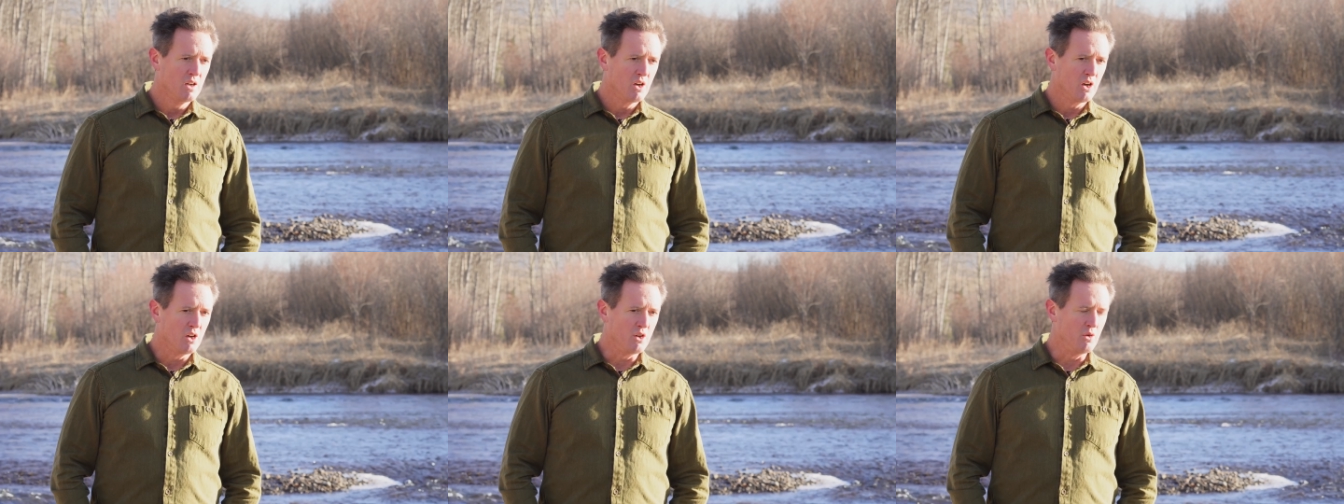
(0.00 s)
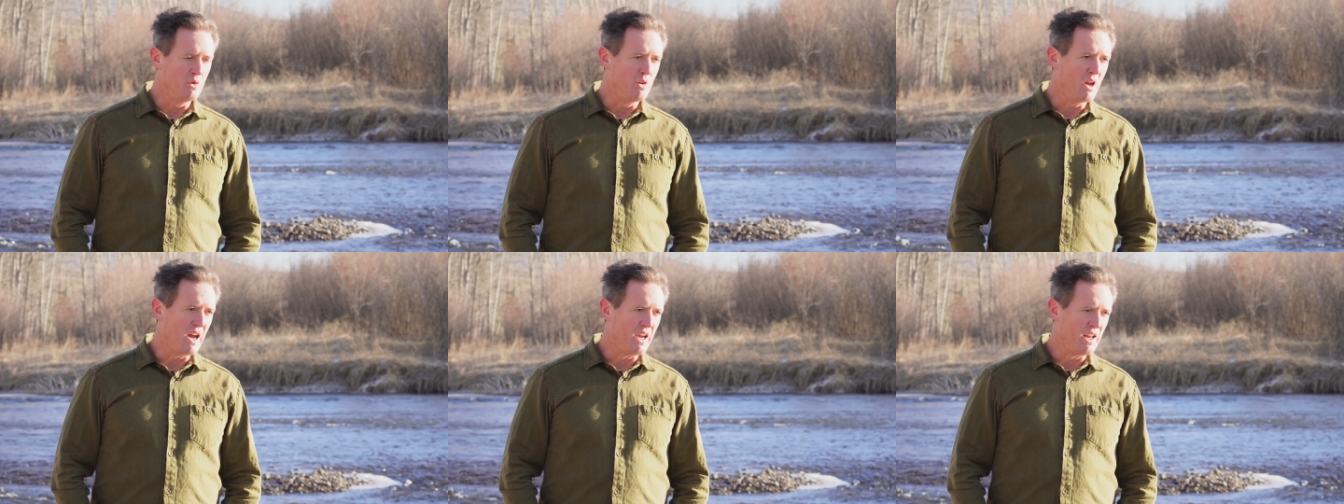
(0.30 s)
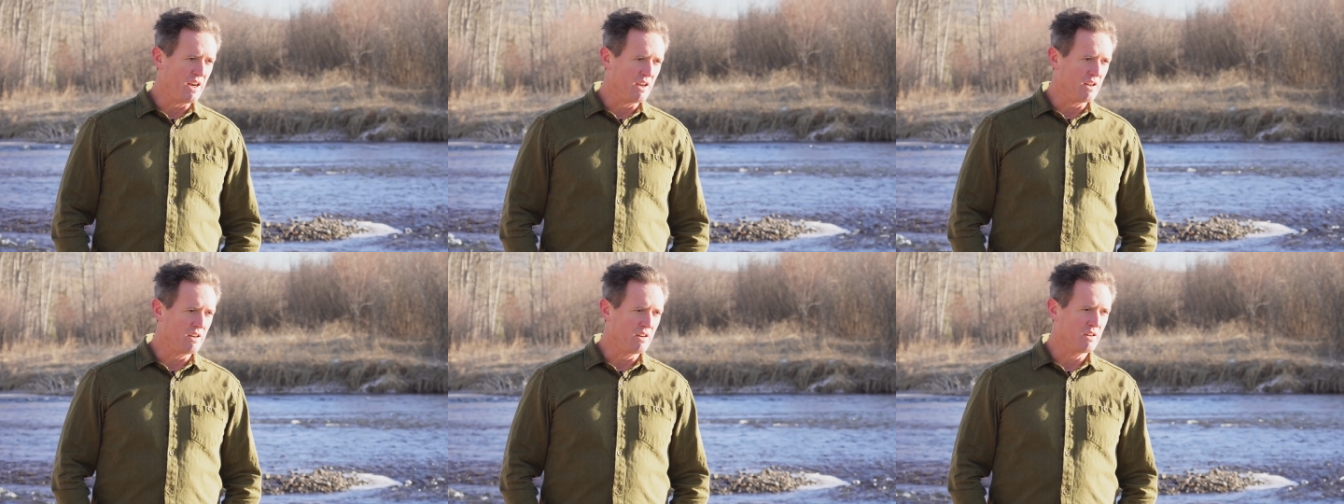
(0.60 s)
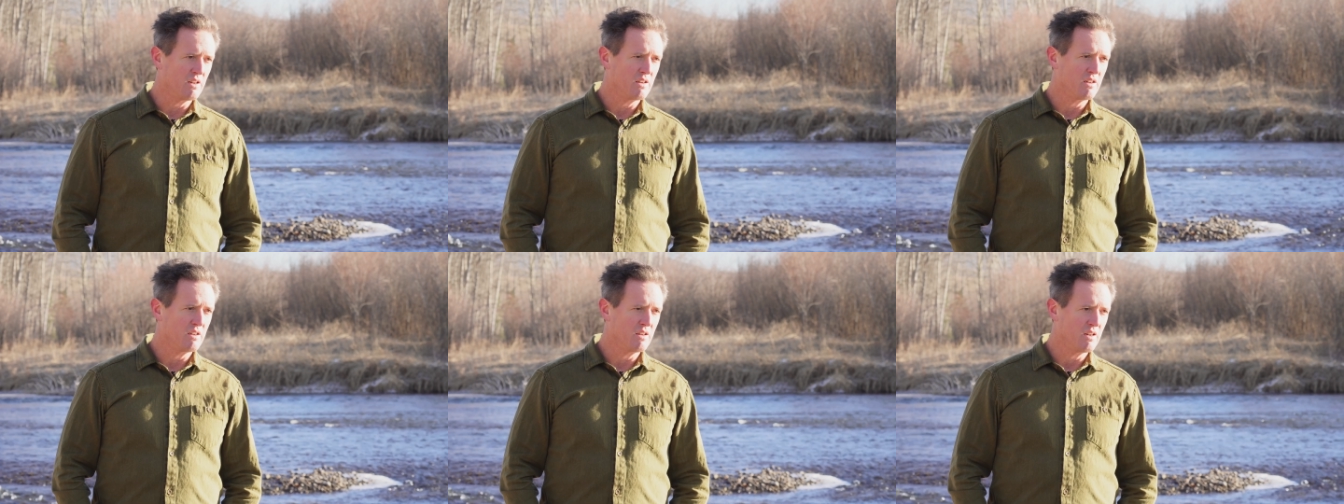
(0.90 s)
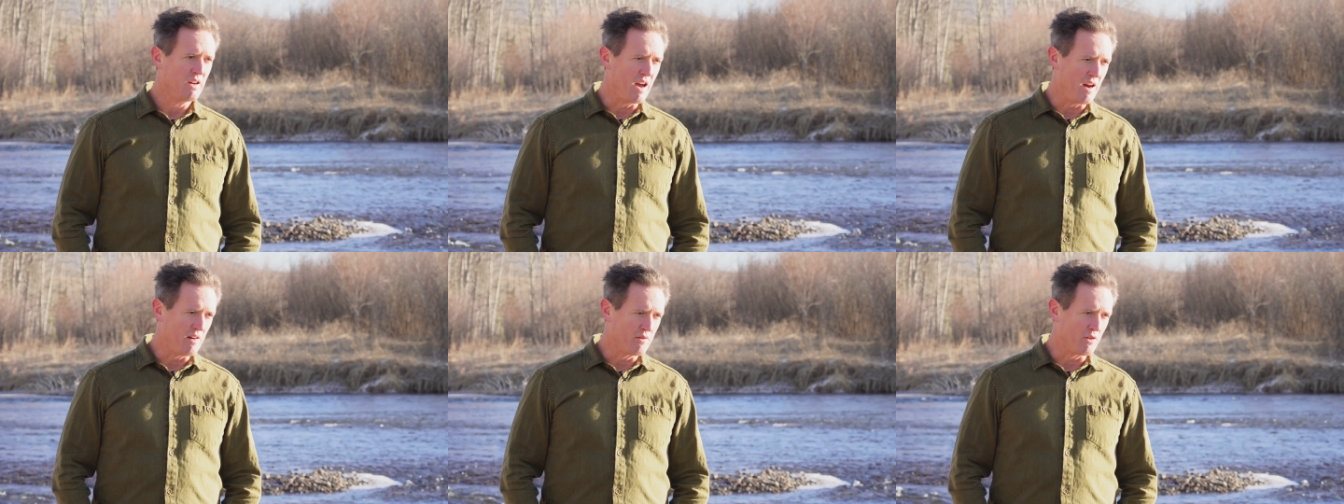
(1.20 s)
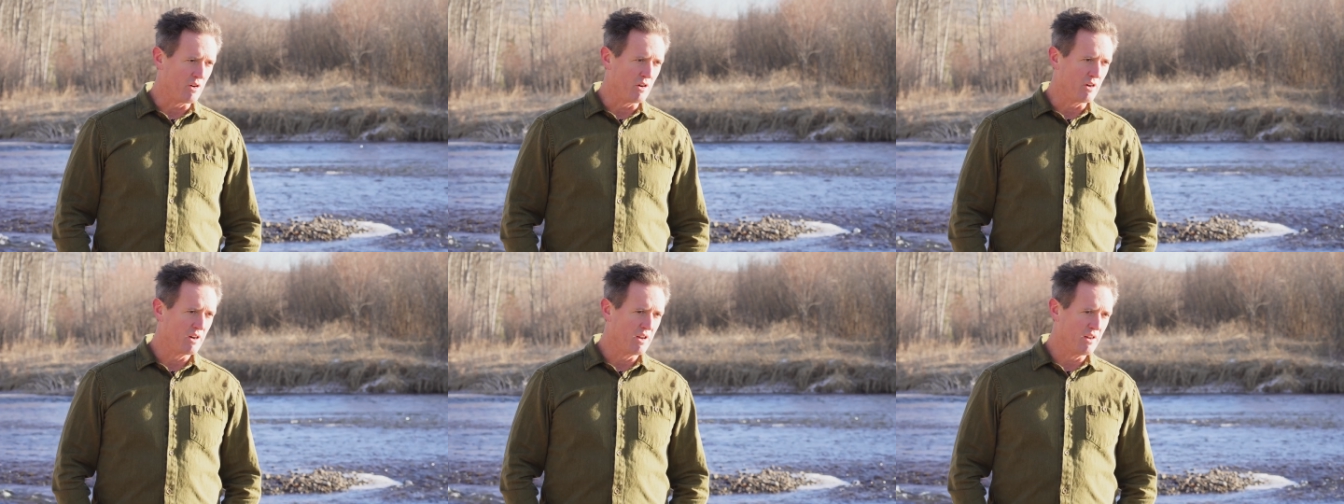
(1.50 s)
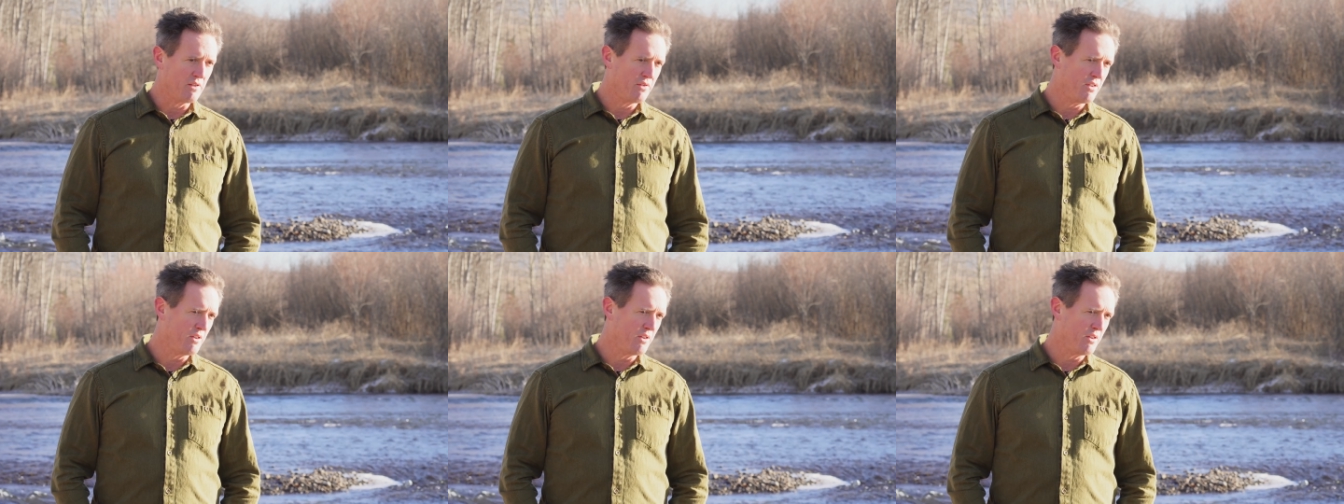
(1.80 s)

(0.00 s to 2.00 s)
united effort. If